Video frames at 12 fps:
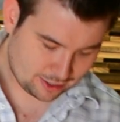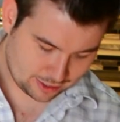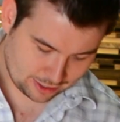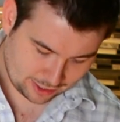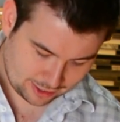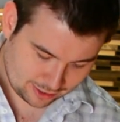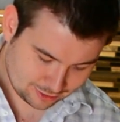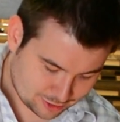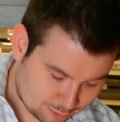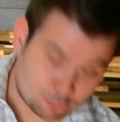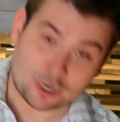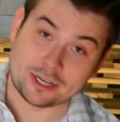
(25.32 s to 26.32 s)
and
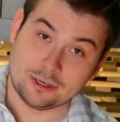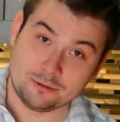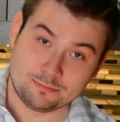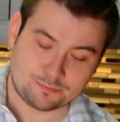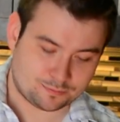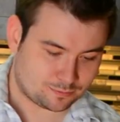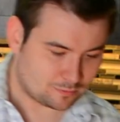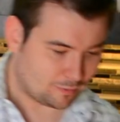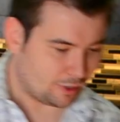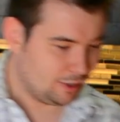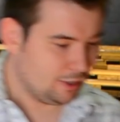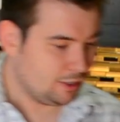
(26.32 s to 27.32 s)
some bread.
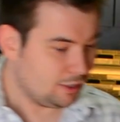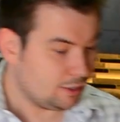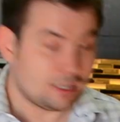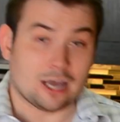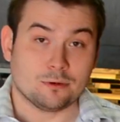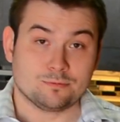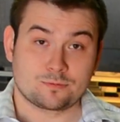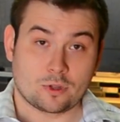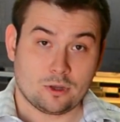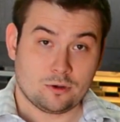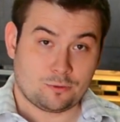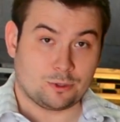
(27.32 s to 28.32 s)
Now,
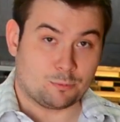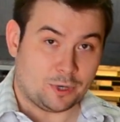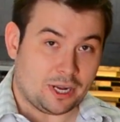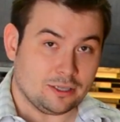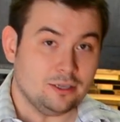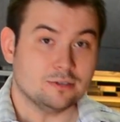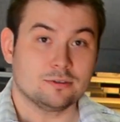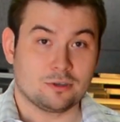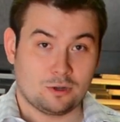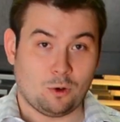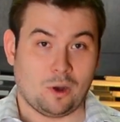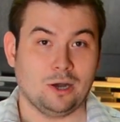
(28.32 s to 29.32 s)
for the bread,
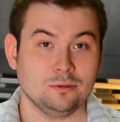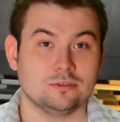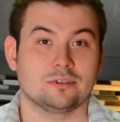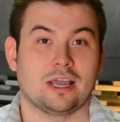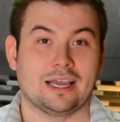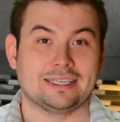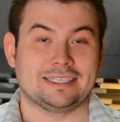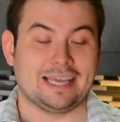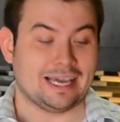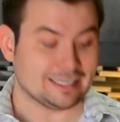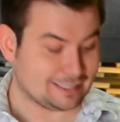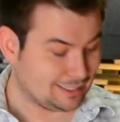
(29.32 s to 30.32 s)
go out and
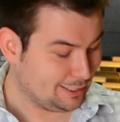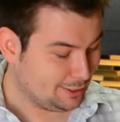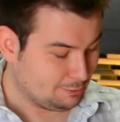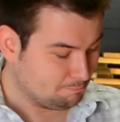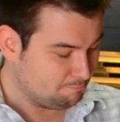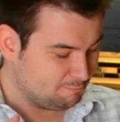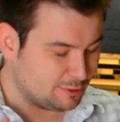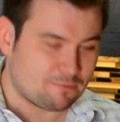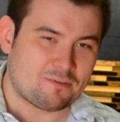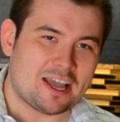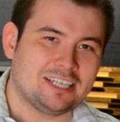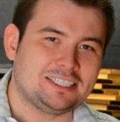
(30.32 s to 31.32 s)
get the
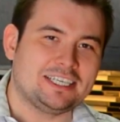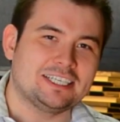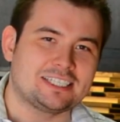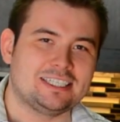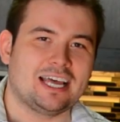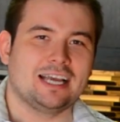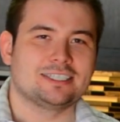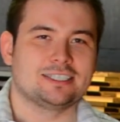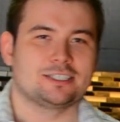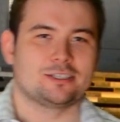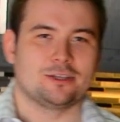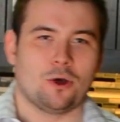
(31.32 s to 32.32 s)
fanciest,
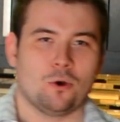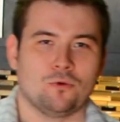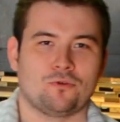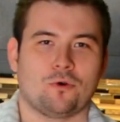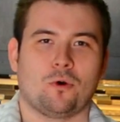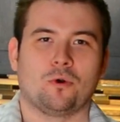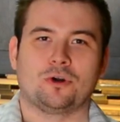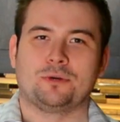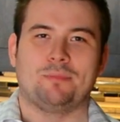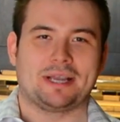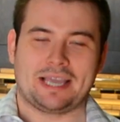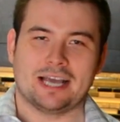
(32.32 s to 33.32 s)
nicest loaf or
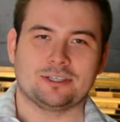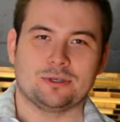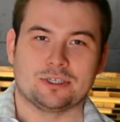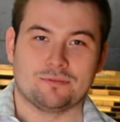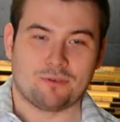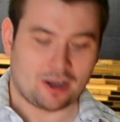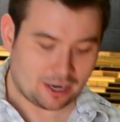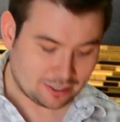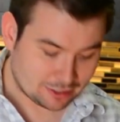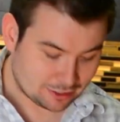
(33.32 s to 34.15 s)
baguette you can find.